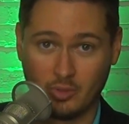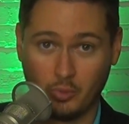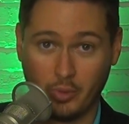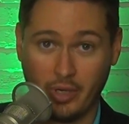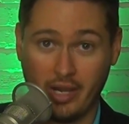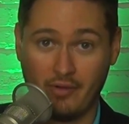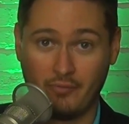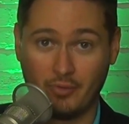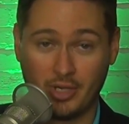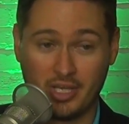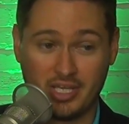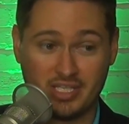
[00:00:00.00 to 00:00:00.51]

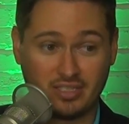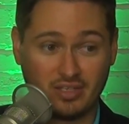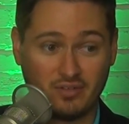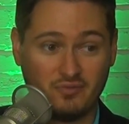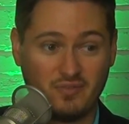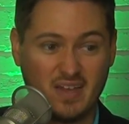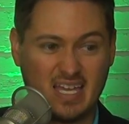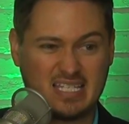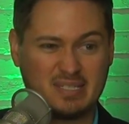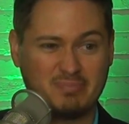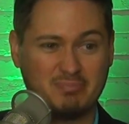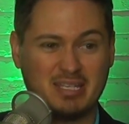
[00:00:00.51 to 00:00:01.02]
whatever his
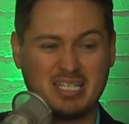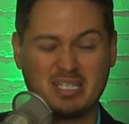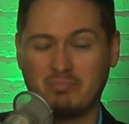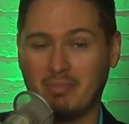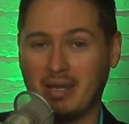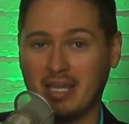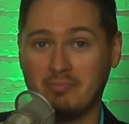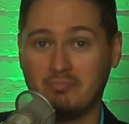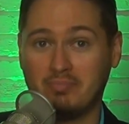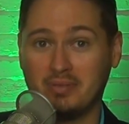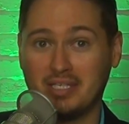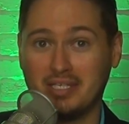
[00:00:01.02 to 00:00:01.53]
investments
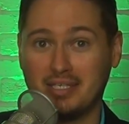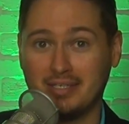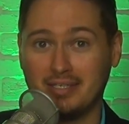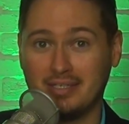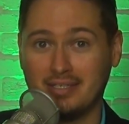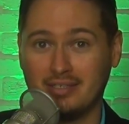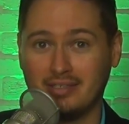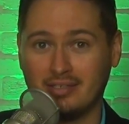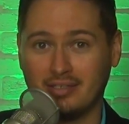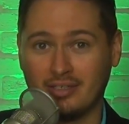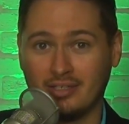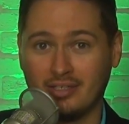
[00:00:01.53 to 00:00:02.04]
might
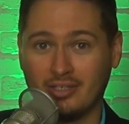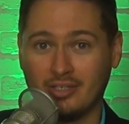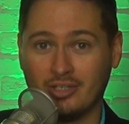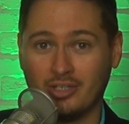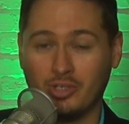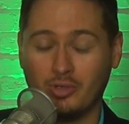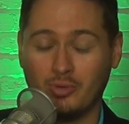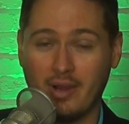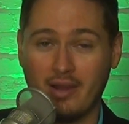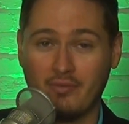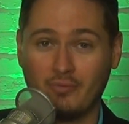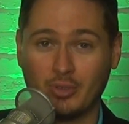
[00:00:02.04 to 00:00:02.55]
be,
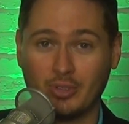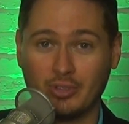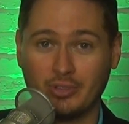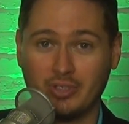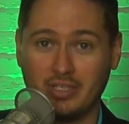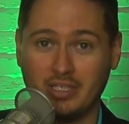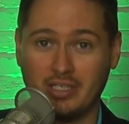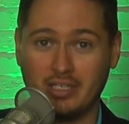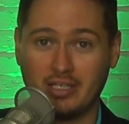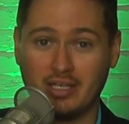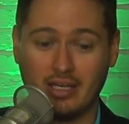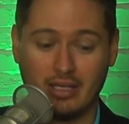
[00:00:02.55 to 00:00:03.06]
whoever
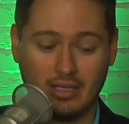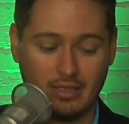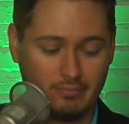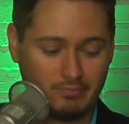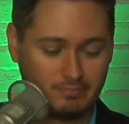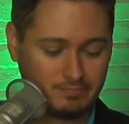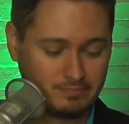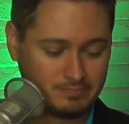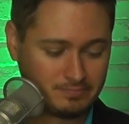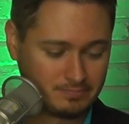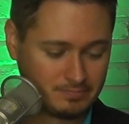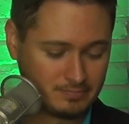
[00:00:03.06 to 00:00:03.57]
he
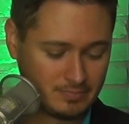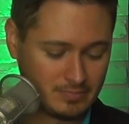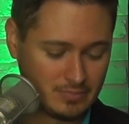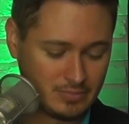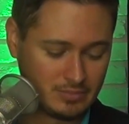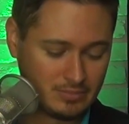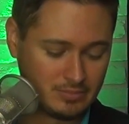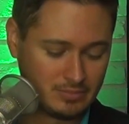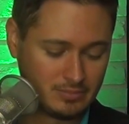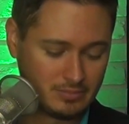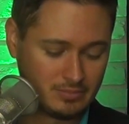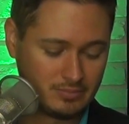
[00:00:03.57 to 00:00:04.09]
um,
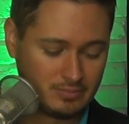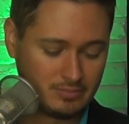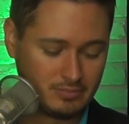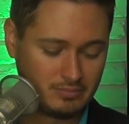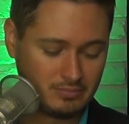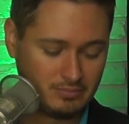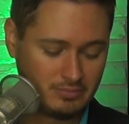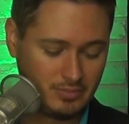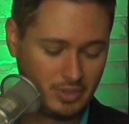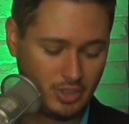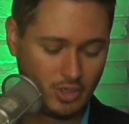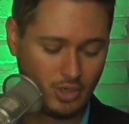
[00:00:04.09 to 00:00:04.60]

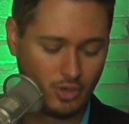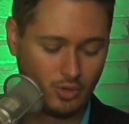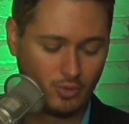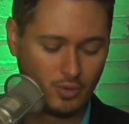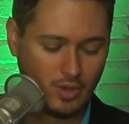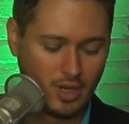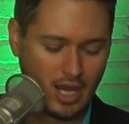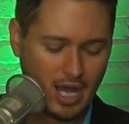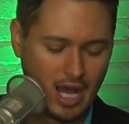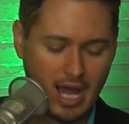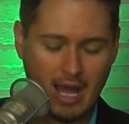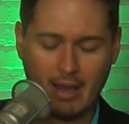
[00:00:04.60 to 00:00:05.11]
you
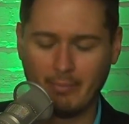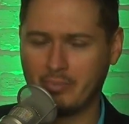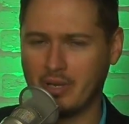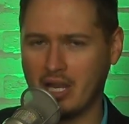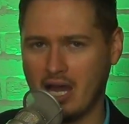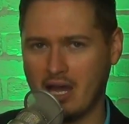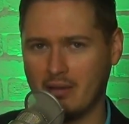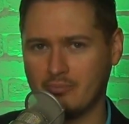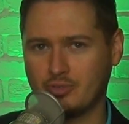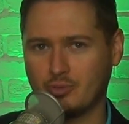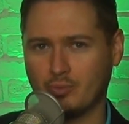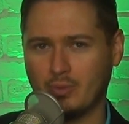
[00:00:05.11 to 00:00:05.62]
know,
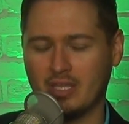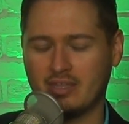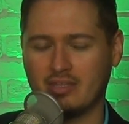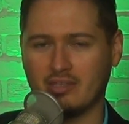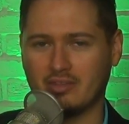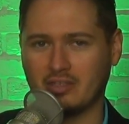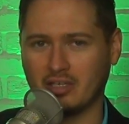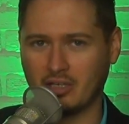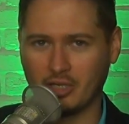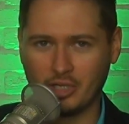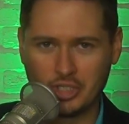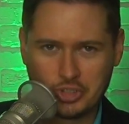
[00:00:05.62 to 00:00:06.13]
hobnobs with
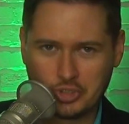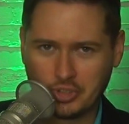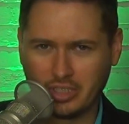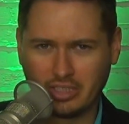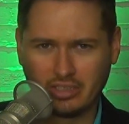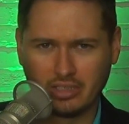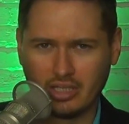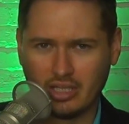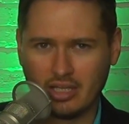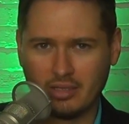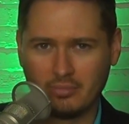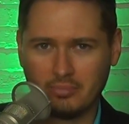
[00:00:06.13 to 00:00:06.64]
at the country
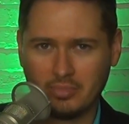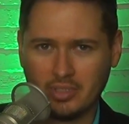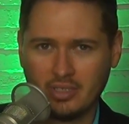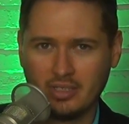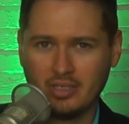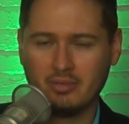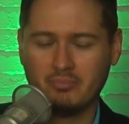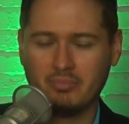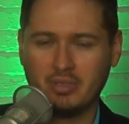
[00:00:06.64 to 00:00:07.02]
club,